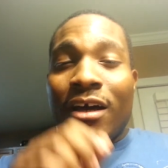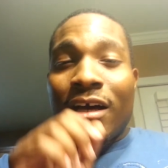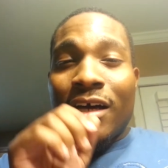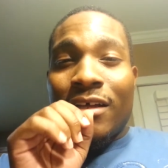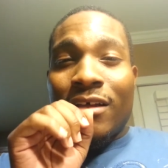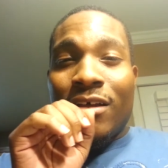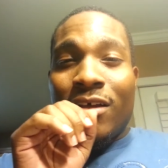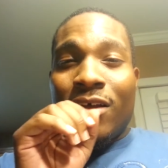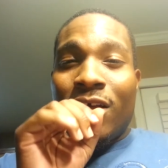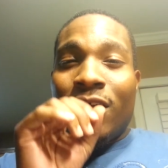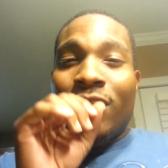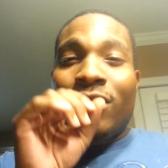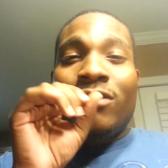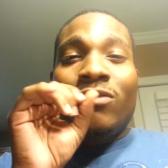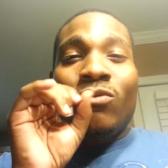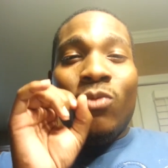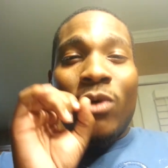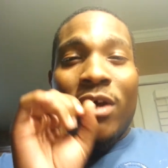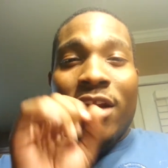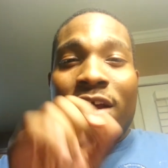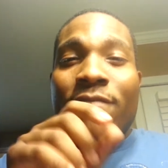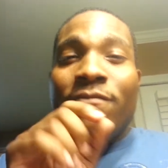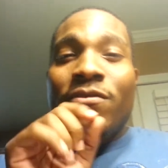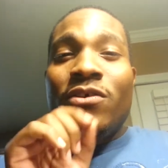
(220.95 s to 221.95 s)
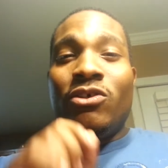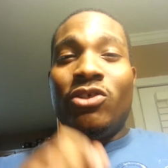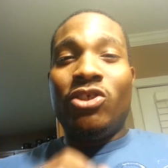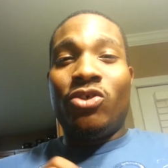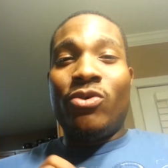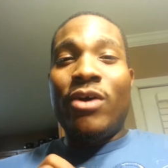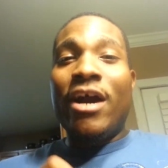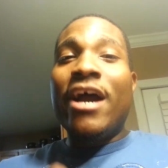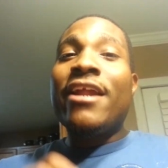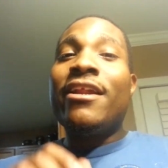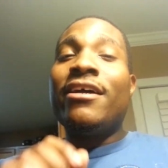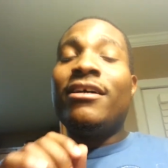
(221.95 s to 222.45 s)
Uh, whatever you're
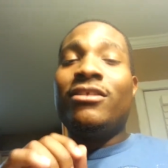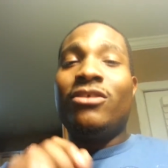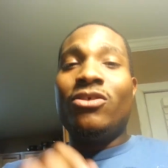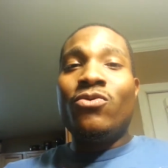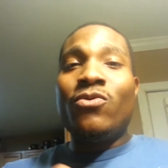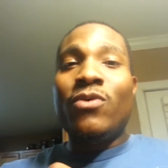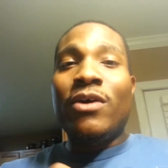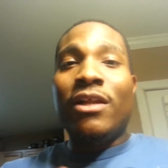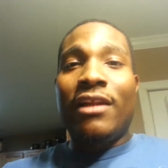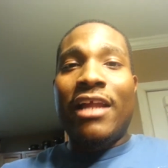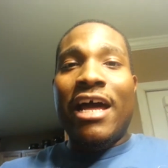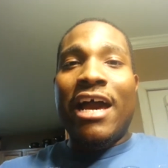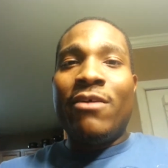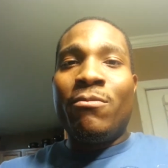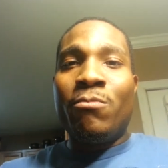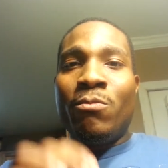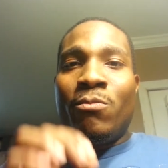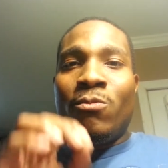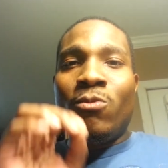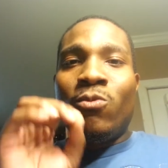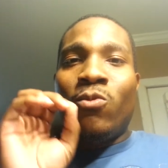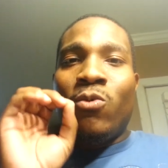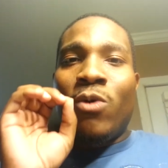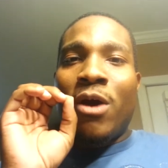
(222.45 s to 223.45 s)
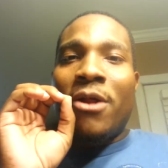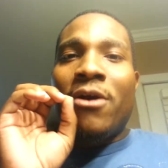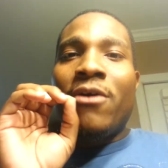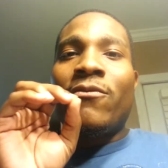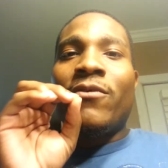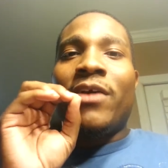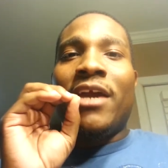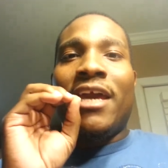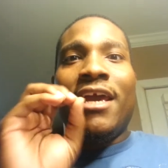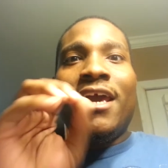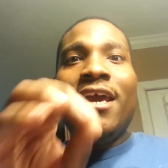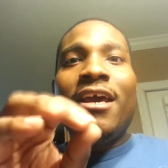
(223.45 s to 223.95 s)
trying to do in life,
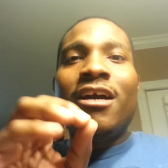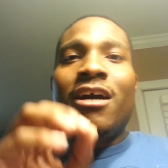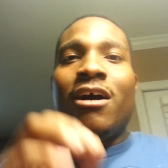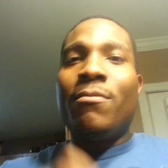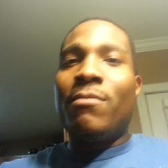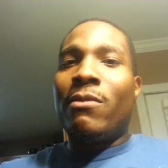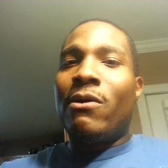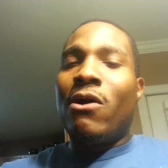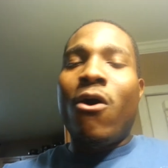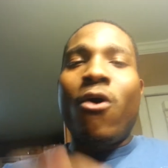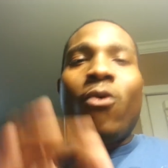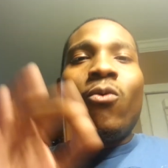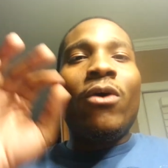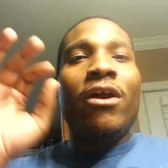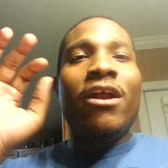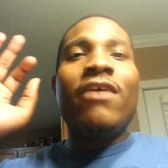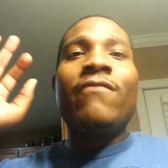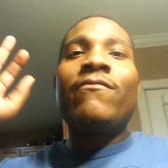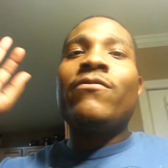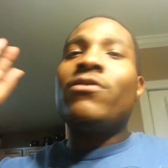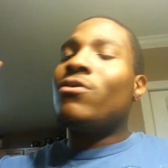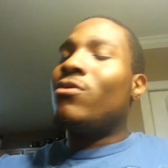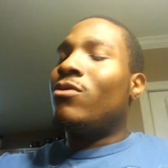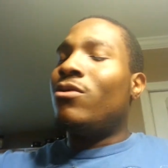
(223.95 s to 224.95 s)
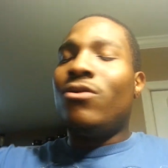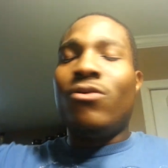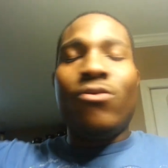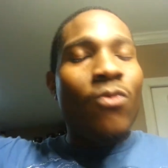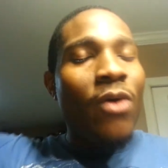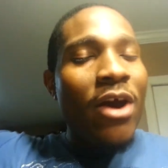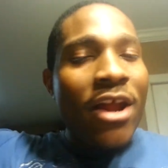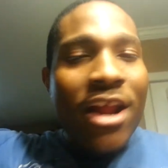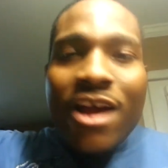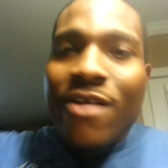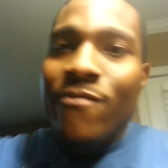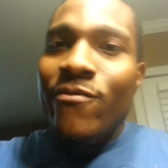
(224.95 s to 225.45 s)
whatever income goal, whatever you,
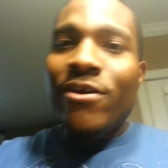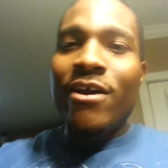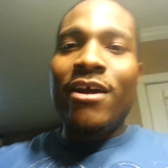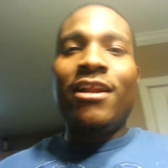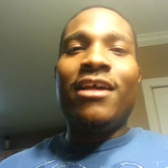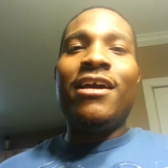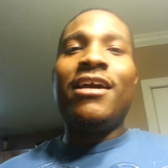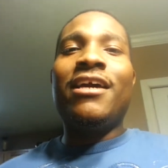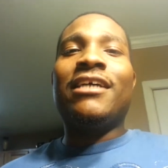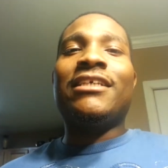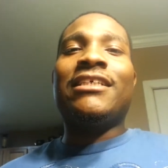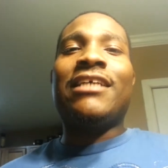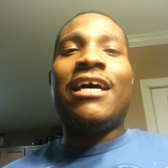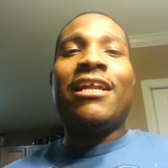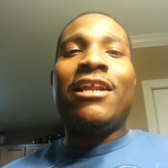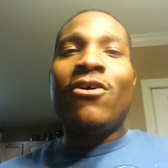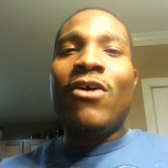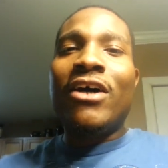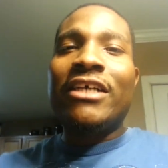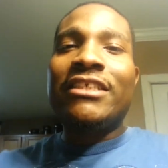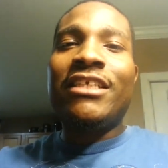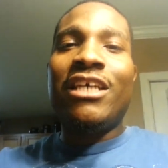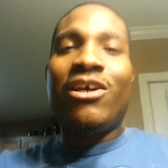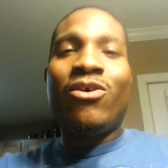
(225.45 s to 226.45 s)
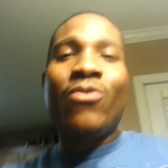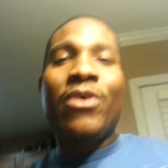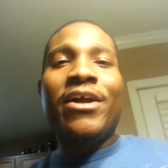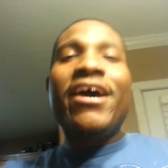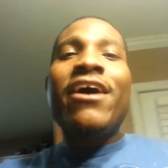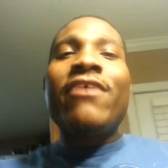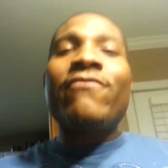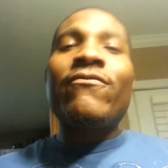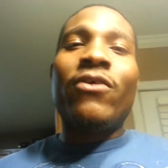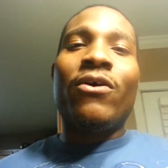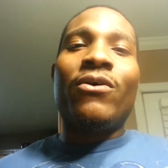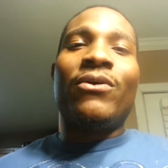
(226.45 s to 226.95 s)
whatever it is, I know I say
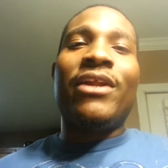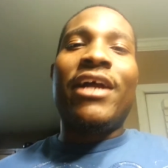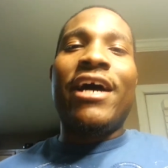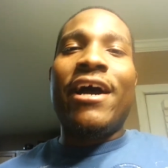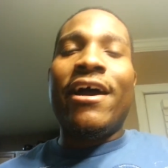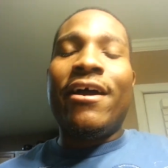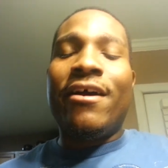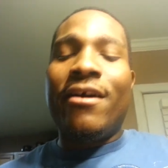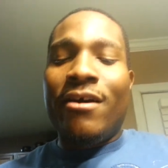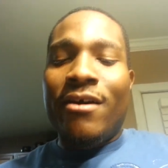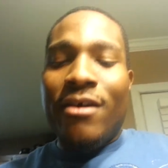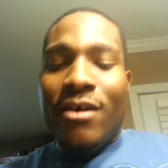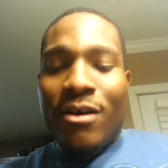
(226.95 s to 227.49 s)
whatever a lot,